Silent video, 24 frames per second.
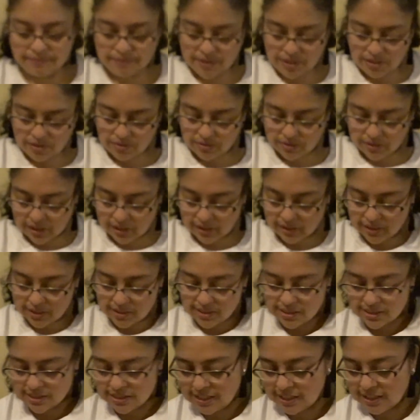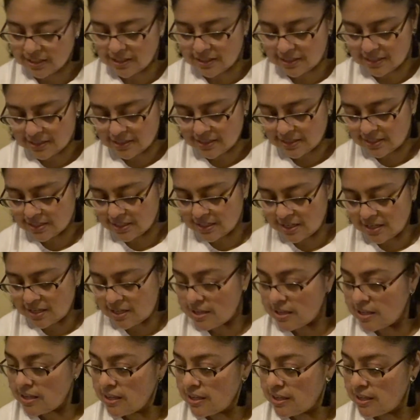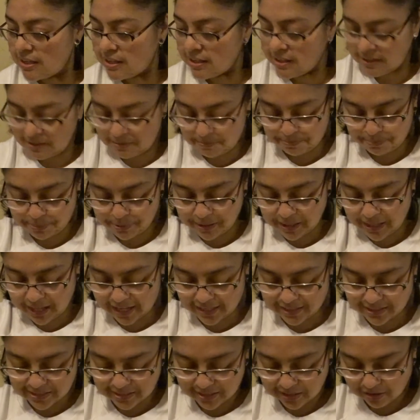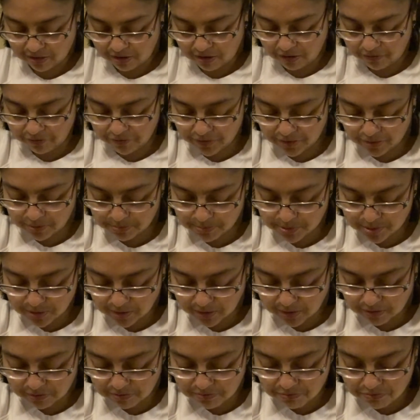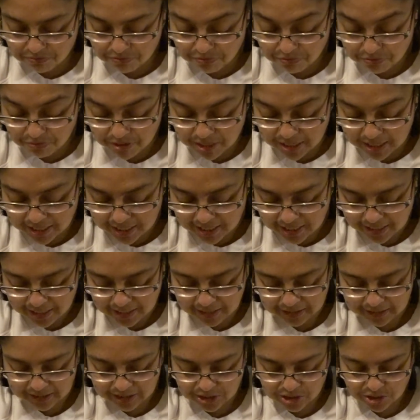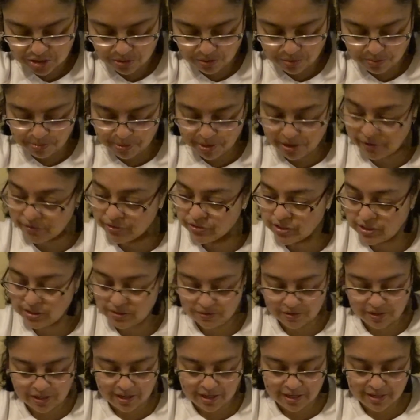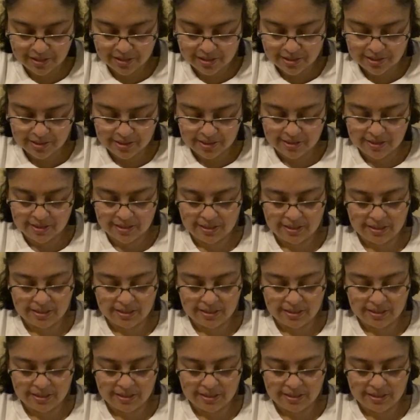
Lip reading: Hold on, let's take this plastic off of them so I can really show them off to you guys.